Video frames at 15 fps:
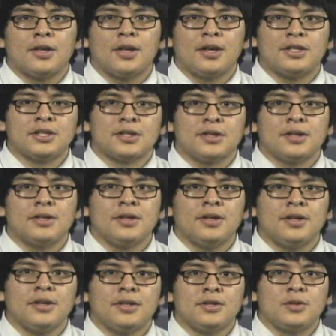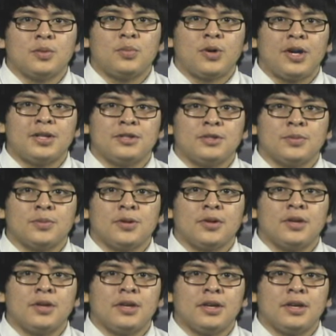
Keishla, to a brain tumor.